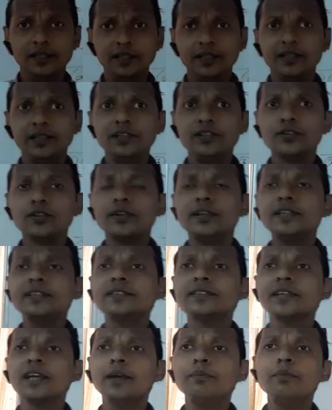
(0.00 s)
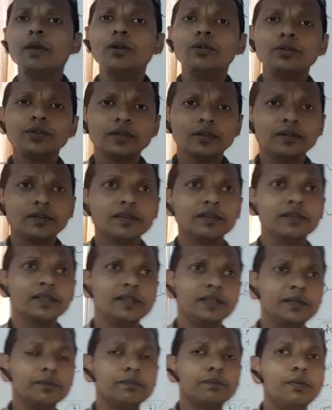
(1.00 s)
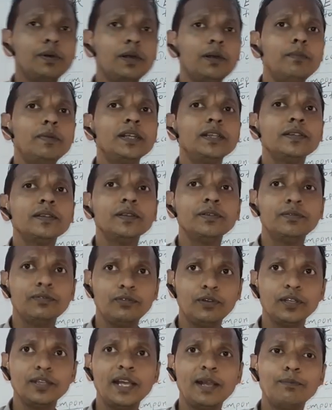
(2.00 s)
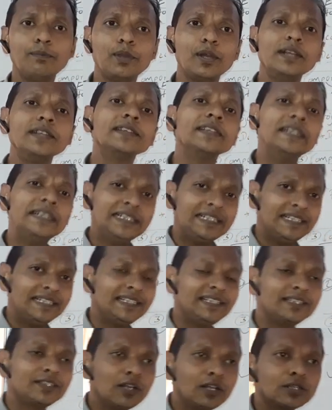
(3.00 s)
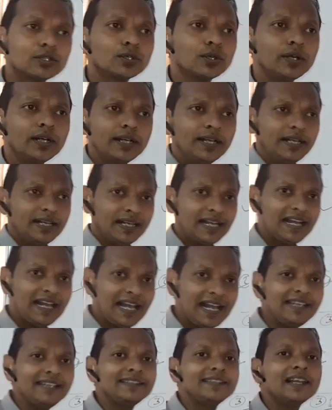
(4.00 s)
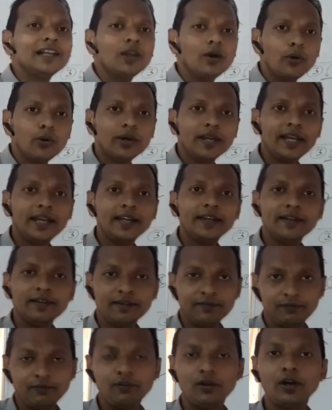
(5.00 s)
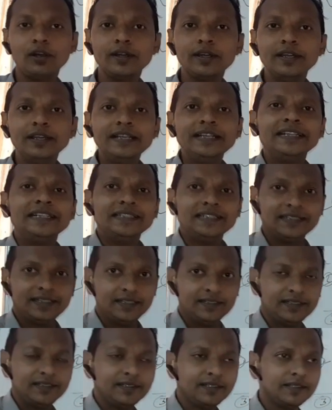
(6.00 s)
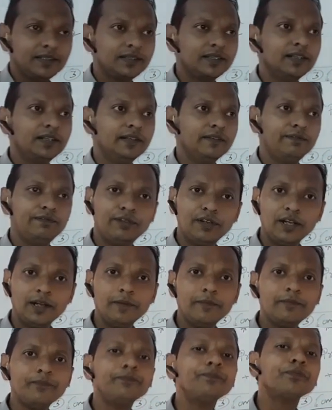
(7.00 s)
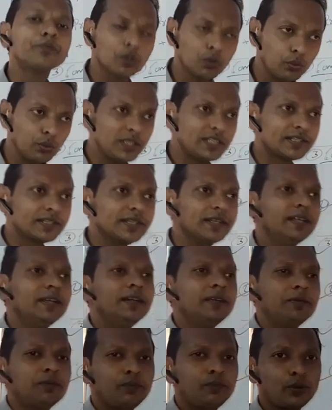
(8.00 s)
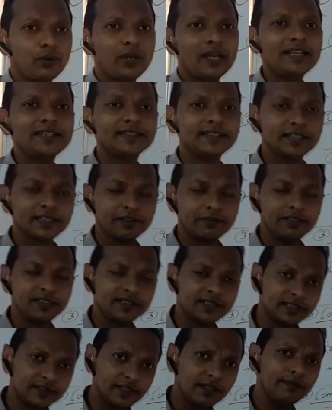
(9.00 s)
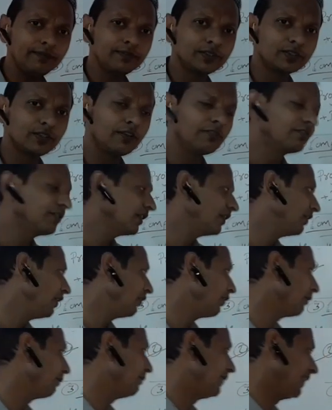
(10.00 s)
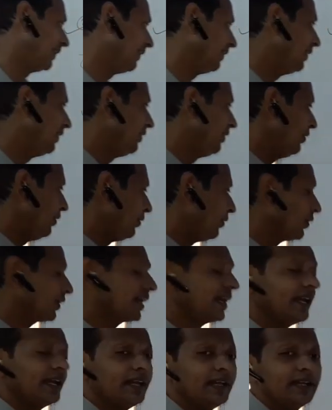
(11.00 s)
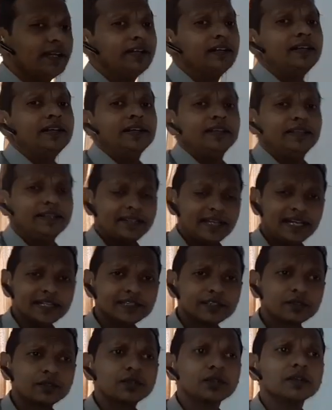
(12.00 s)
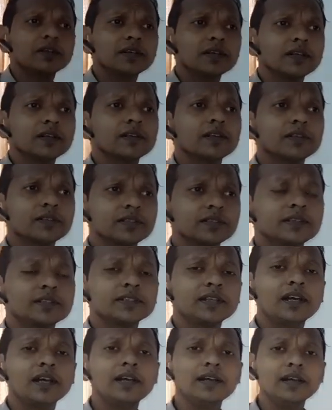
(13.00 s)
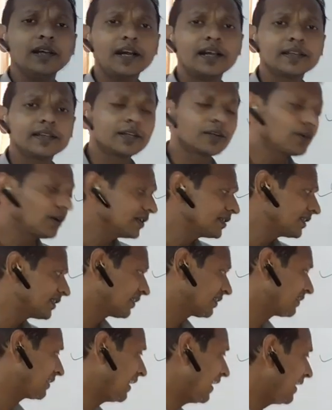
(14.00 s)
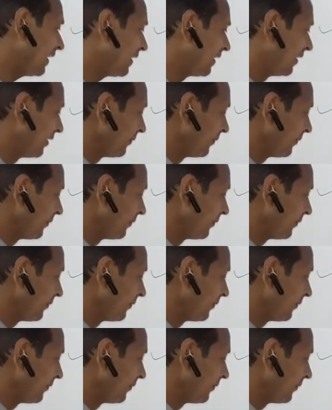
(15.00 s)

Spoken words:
insurance amount per month for the employees is also an additional overhead for the firm which provides the services of software development. Okay, next are the costs like